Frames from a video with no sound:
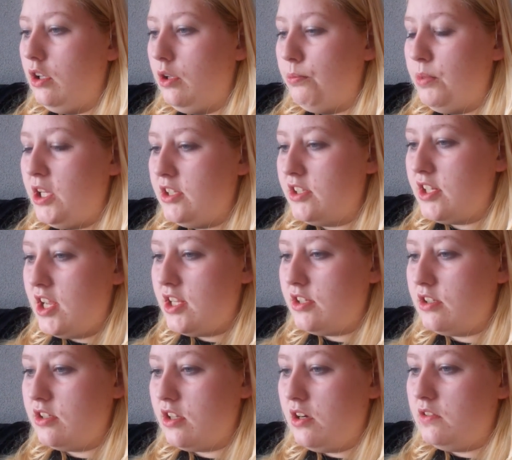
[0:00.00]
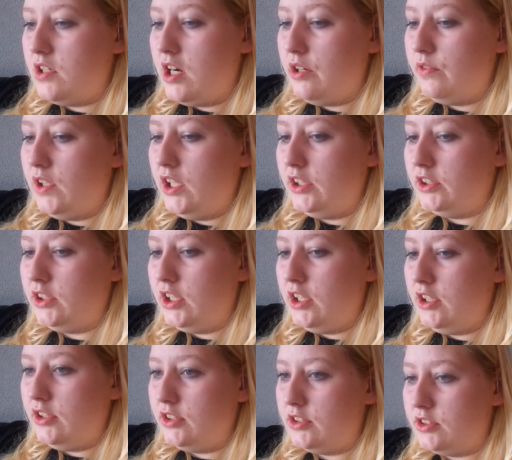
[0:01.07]
pieces, so I really
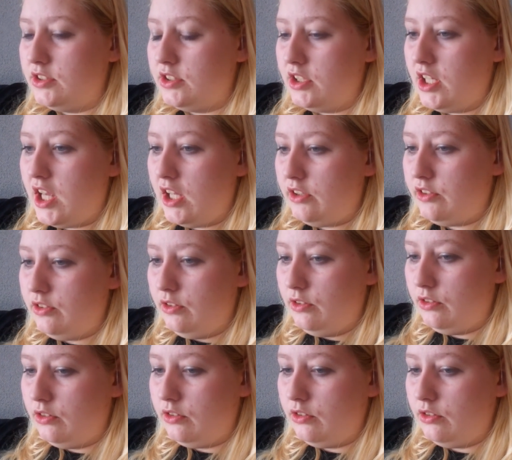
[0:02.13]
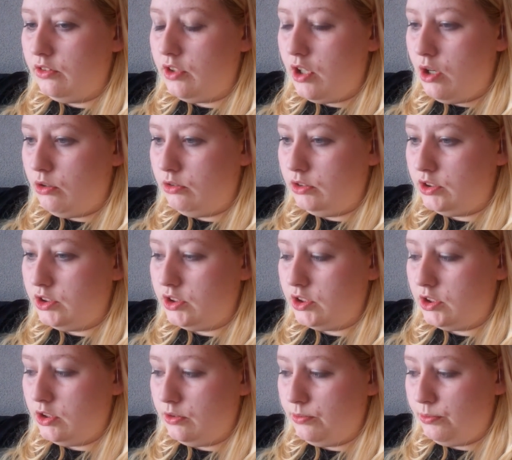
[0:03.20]
need to get
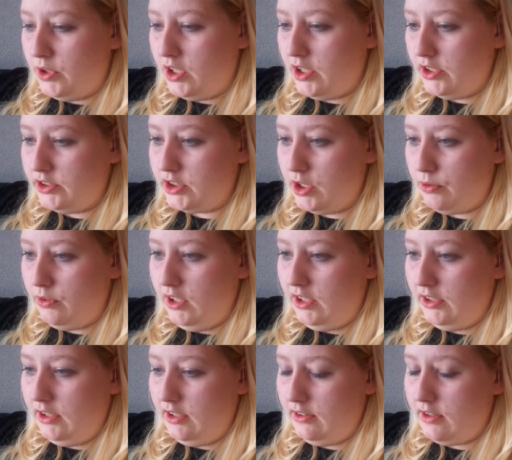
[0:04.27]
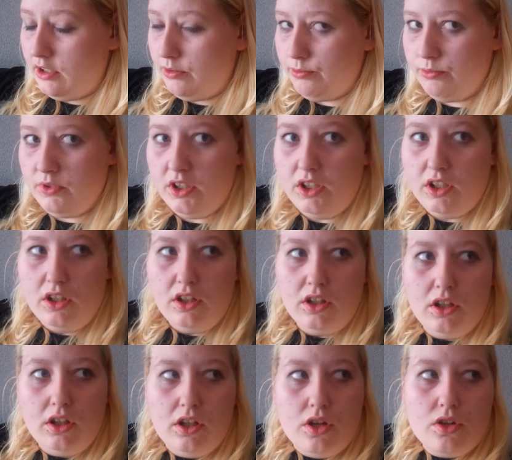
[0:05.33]
those because I really need them.
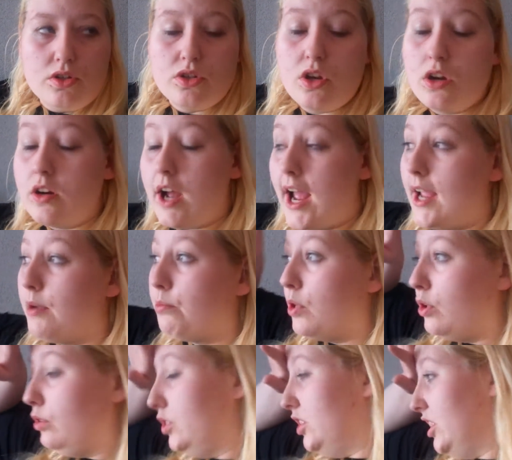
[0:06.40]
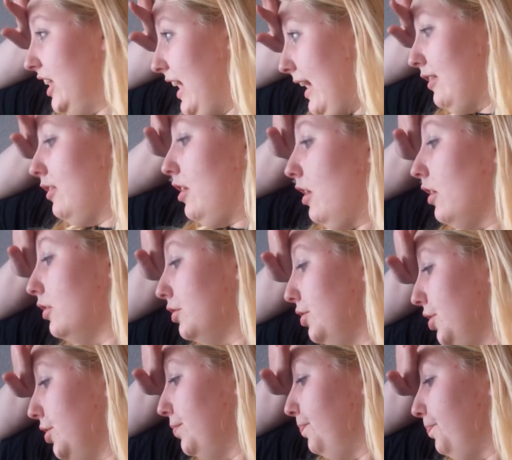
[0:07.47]
So I am going to get
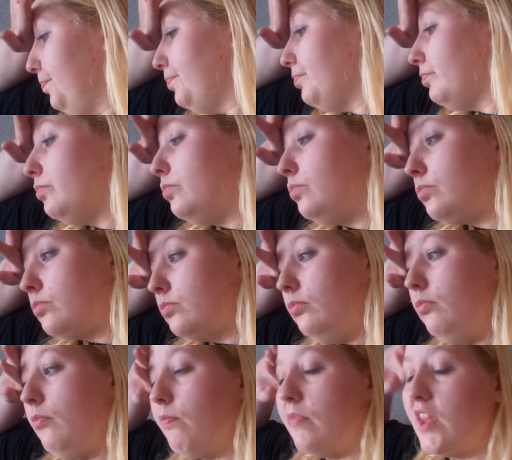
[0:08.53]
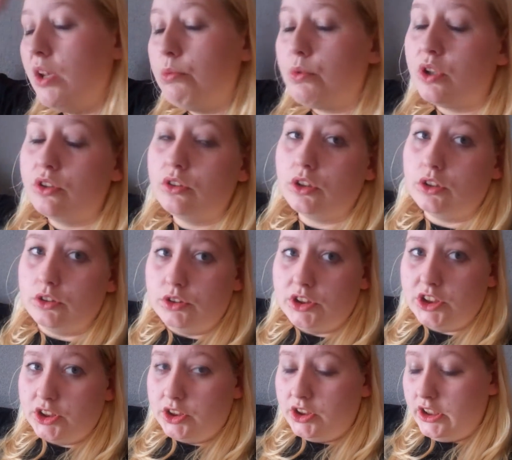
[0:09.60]
those. I'm gonna go
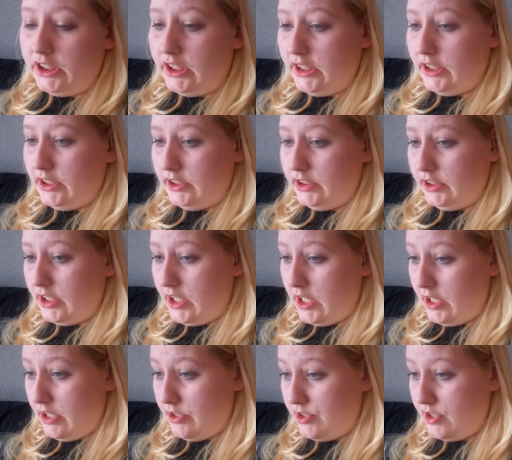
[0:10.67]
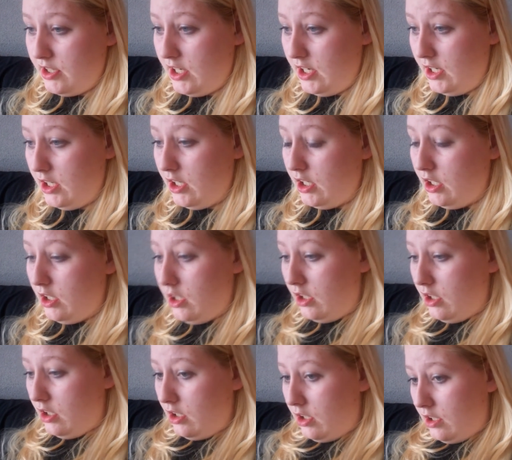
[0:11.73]
to the city.
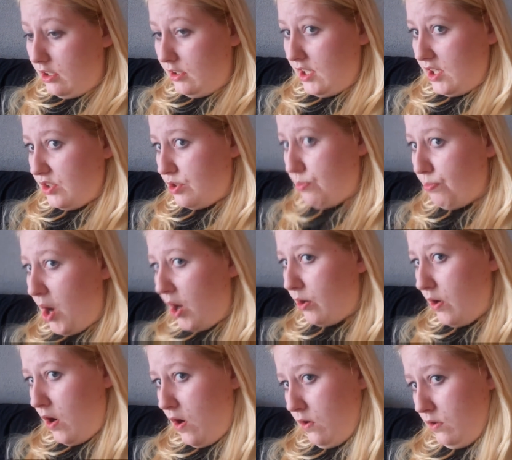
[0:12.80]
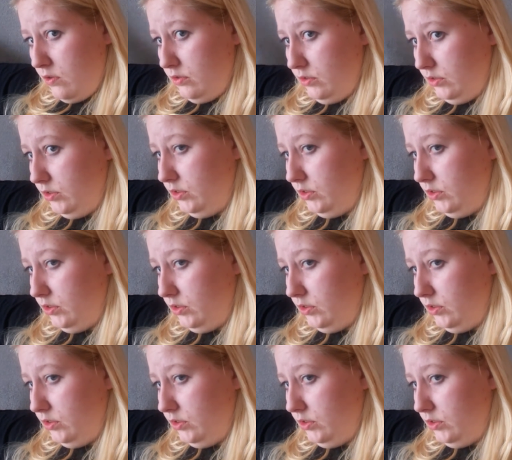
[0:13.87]
Then tomorrow,